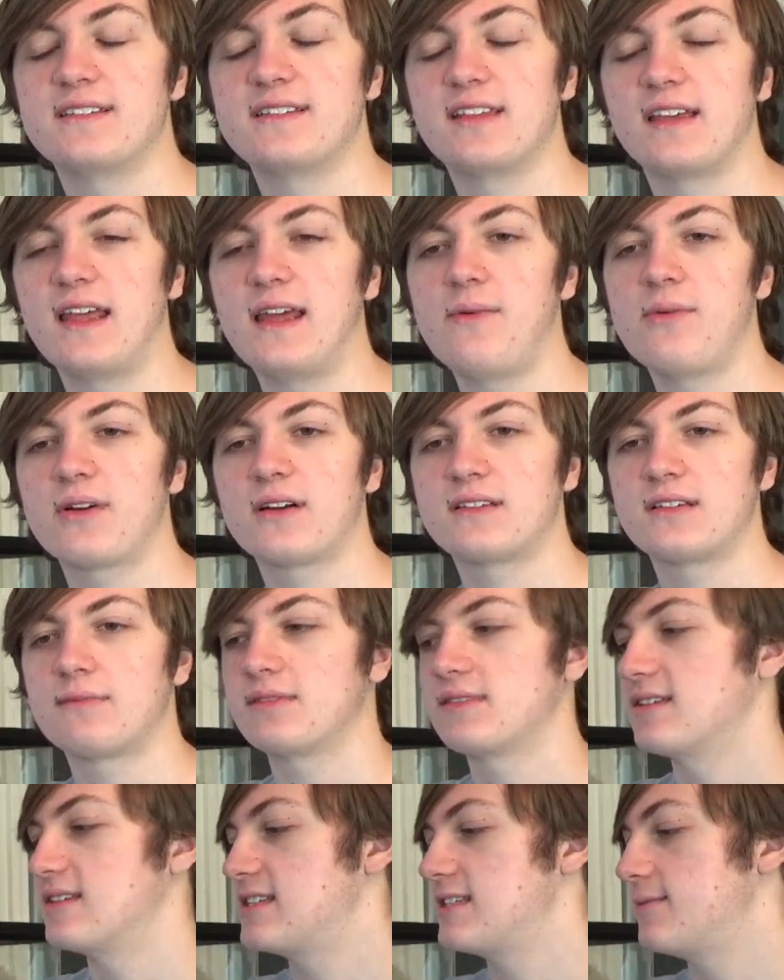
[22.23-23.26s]
Today we're going to talk
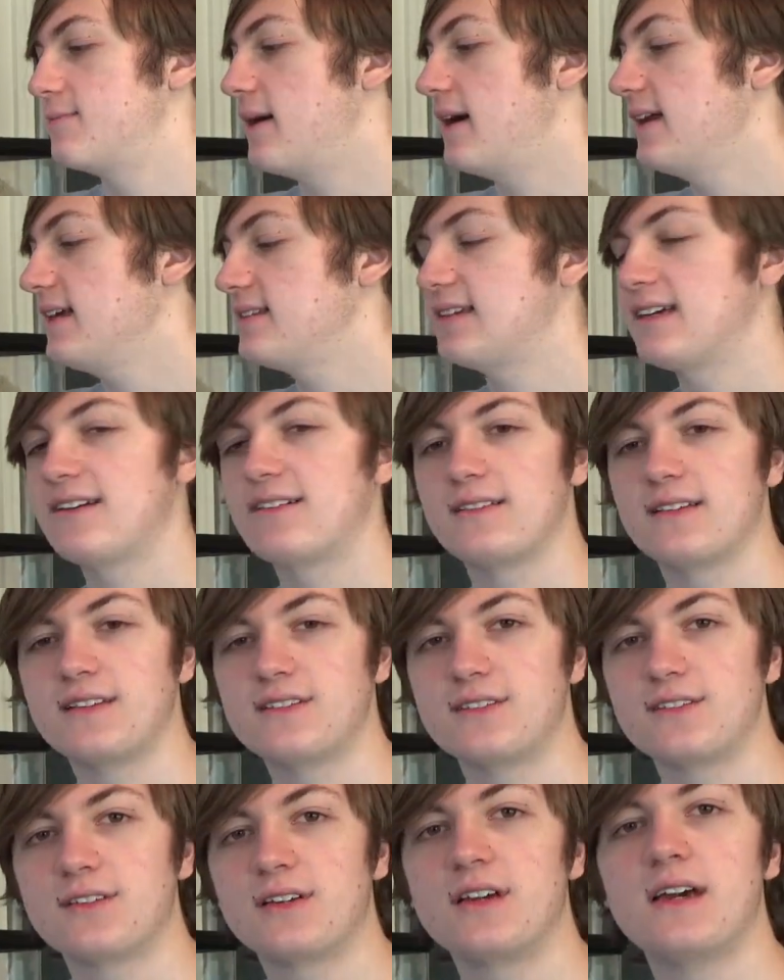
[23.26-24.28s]
about the spiny-tailed
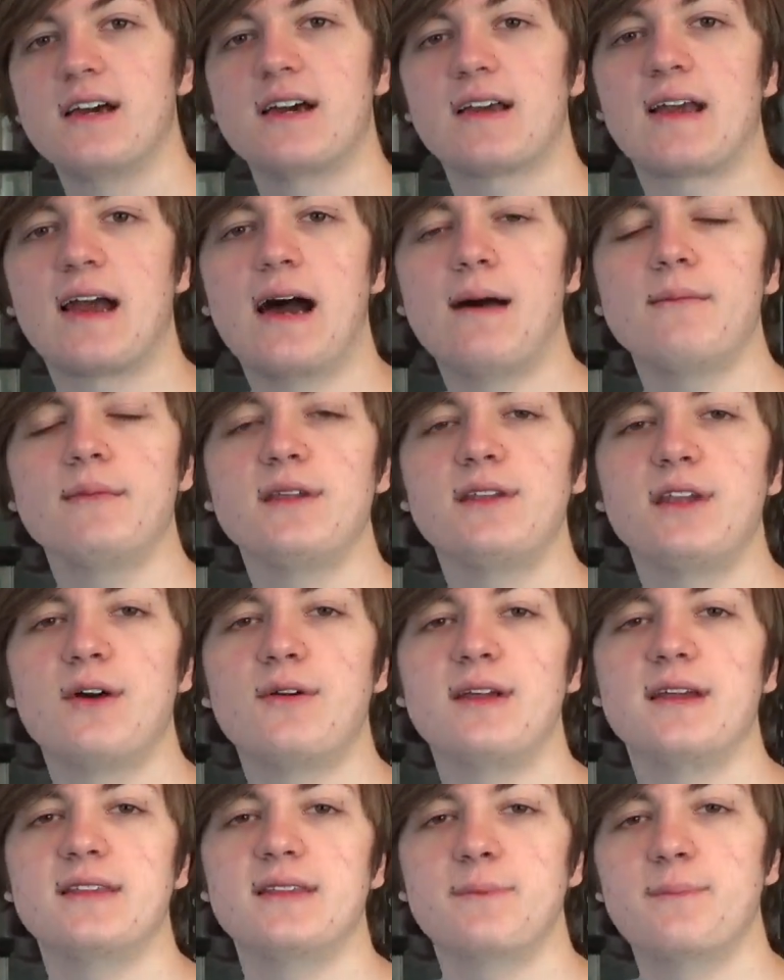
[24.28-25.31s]
lizard, commonly
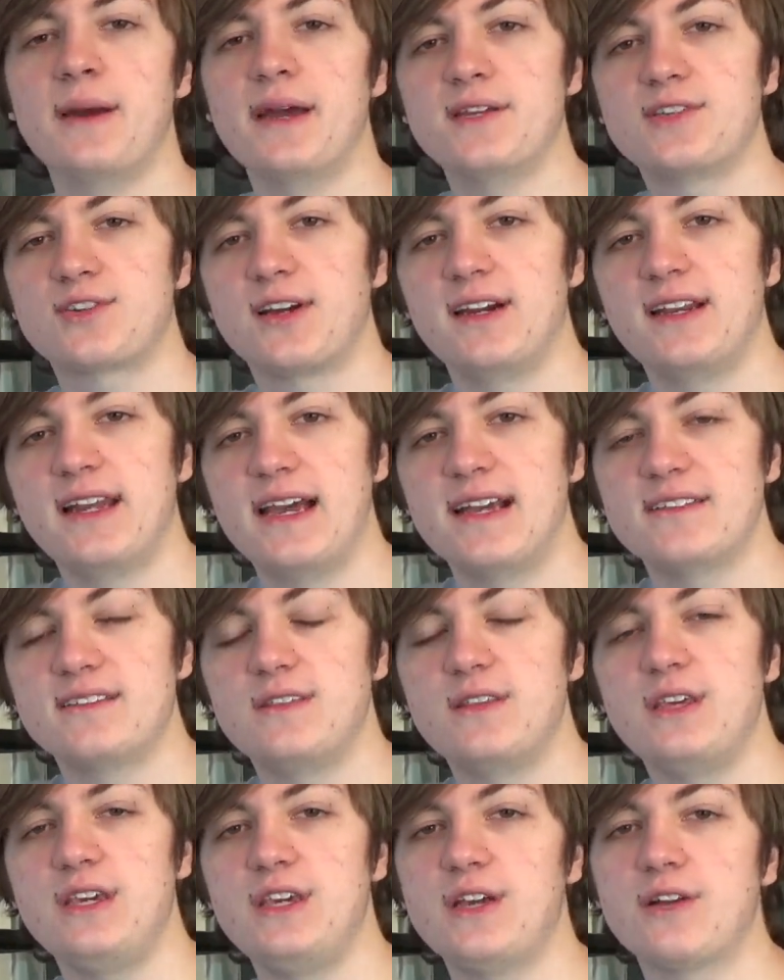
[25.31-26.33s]
known in the pet trade as
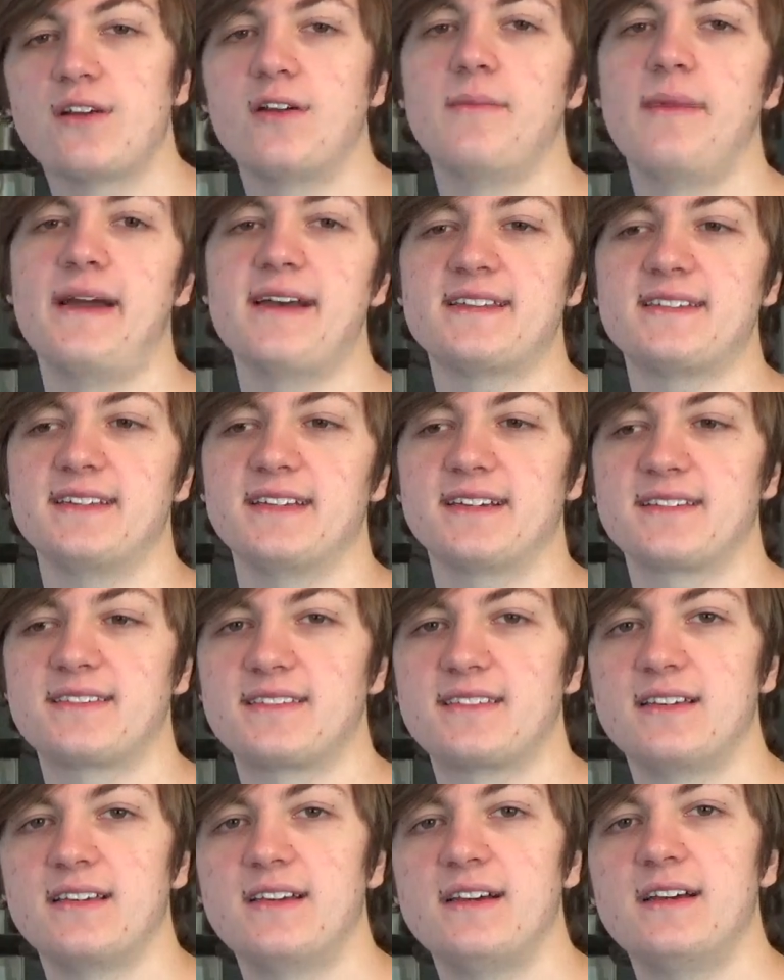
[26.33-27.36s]
the
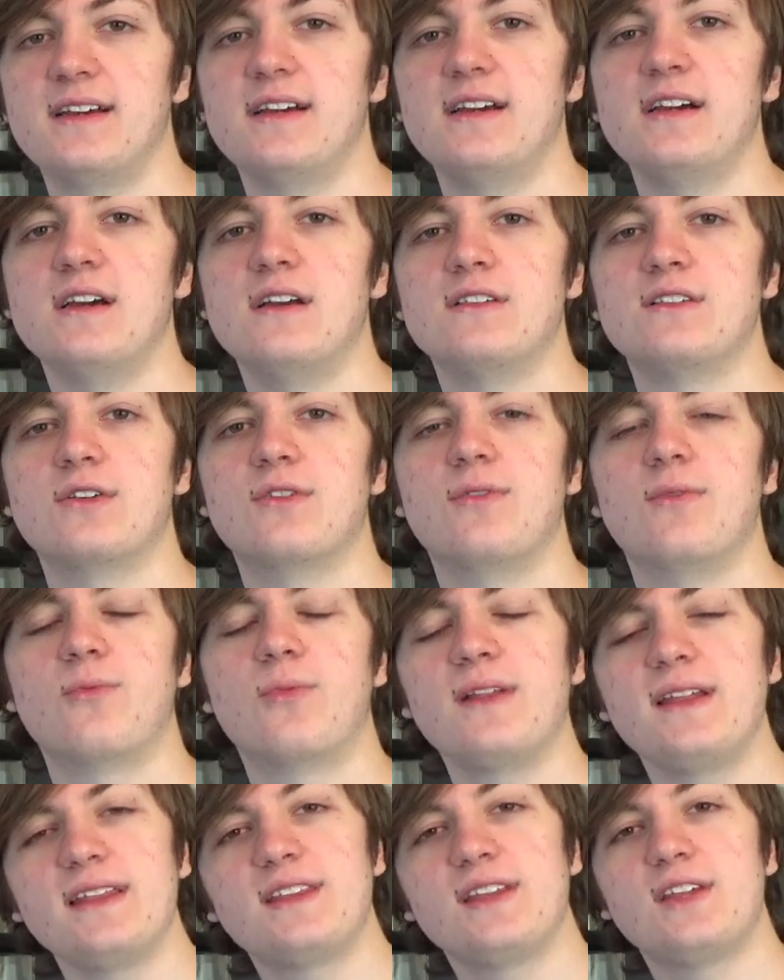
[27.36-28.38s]
Uromastyx. So
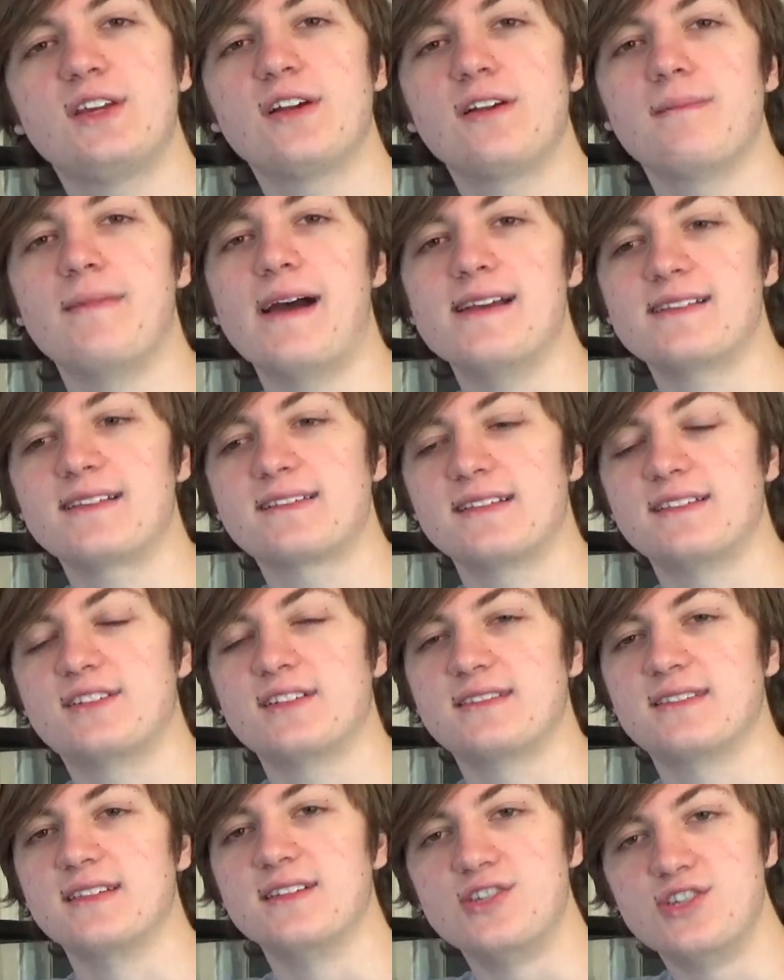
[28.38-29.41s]
really the Uromastyx is
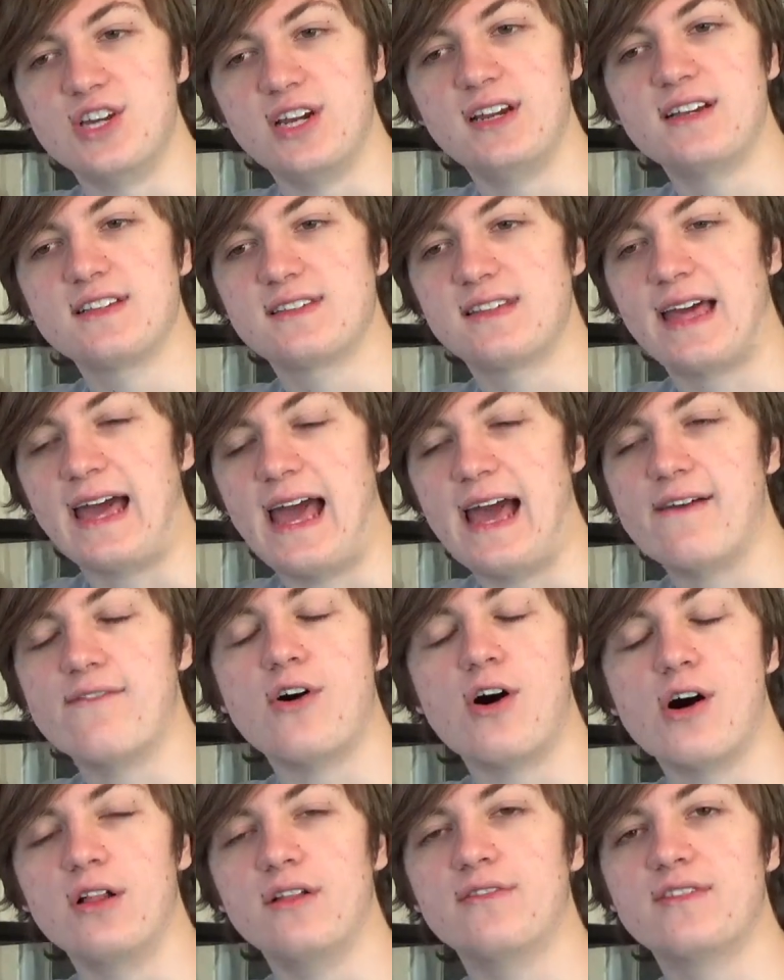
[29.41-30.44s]
just the genus that have
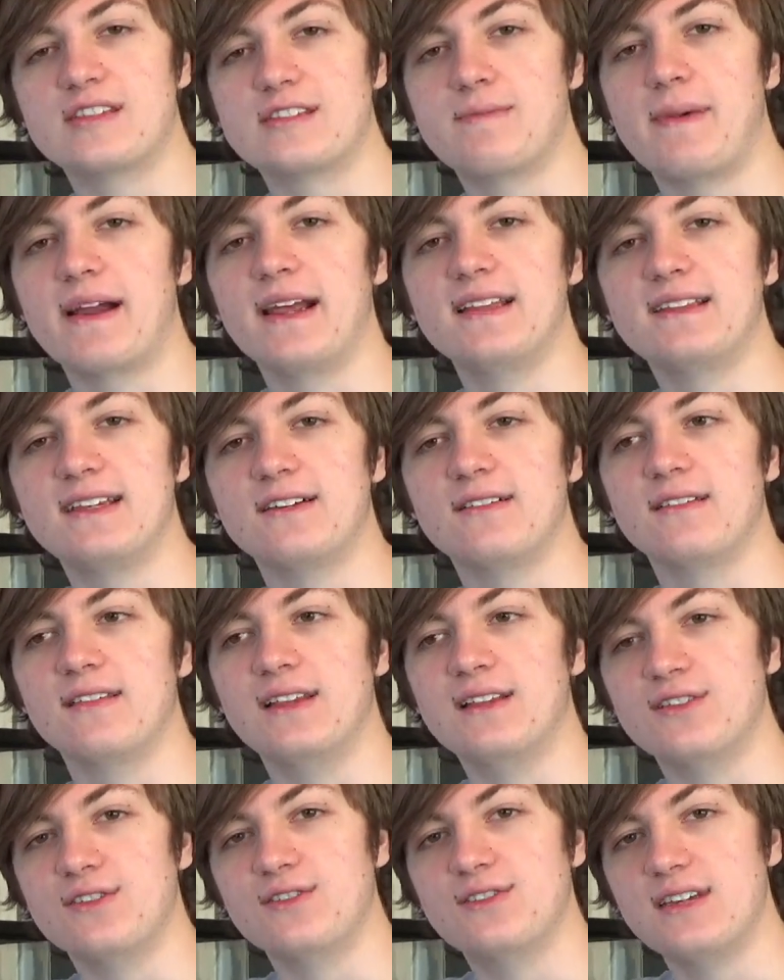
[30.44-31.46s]
all of the spiny-tailed
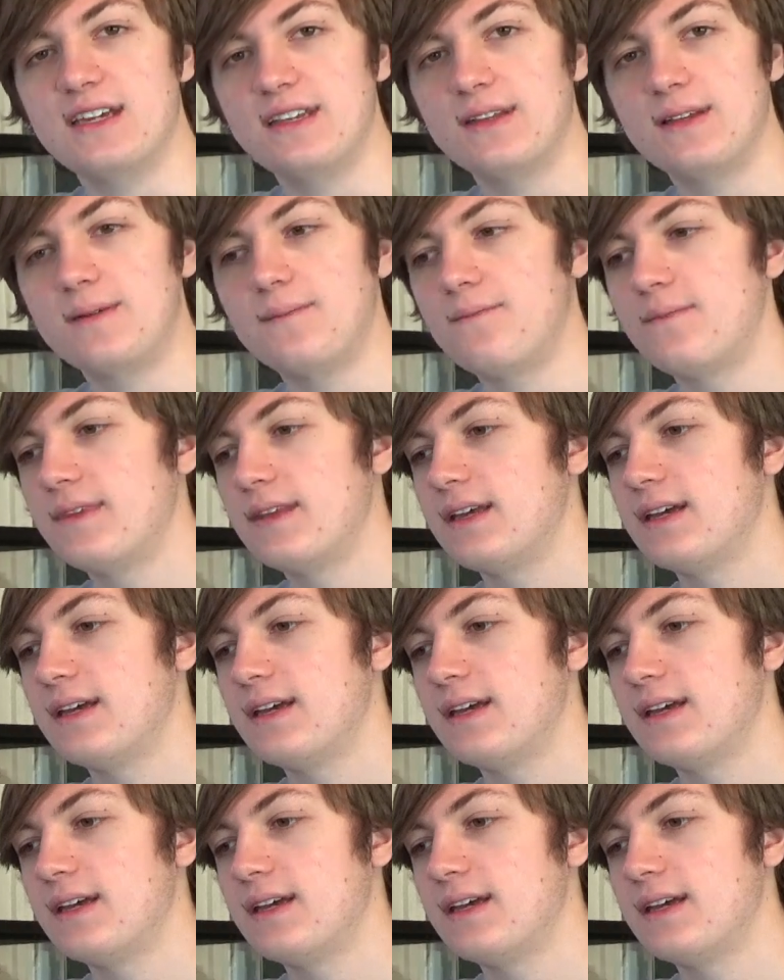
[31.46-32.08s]
lizards in them.